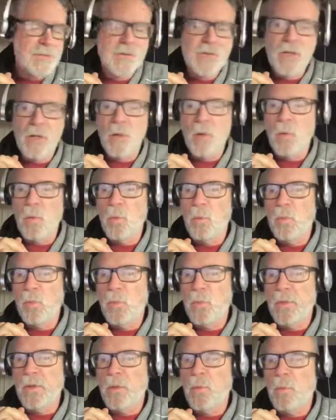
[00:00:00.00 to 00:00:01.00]
So,
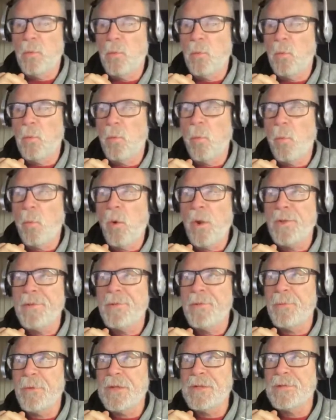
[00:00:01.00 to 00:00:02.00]

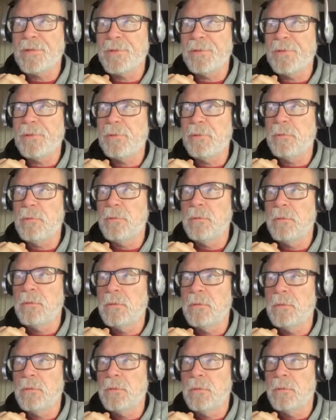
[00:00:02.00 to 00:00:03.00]
what do I do
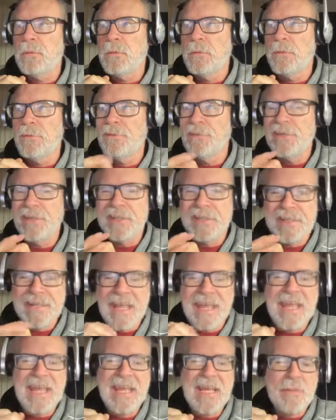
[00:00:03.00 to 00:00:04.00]
to
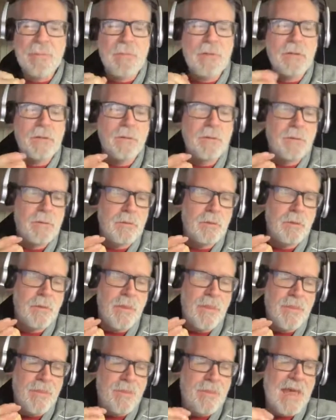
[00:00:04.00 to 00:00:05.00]
game
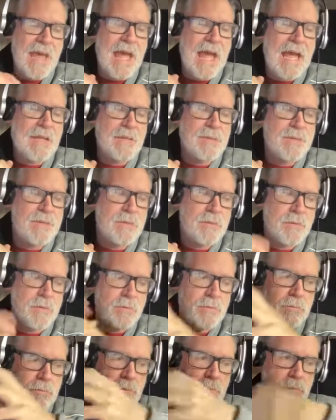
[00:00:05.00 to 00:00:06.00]
that
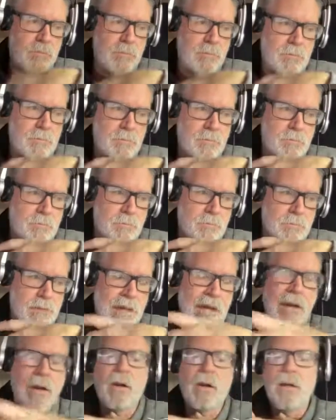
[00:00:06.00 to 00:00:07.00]

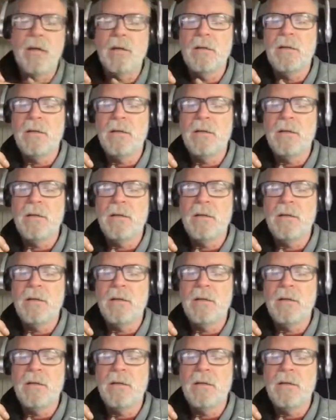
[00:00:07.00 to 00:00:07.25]
era?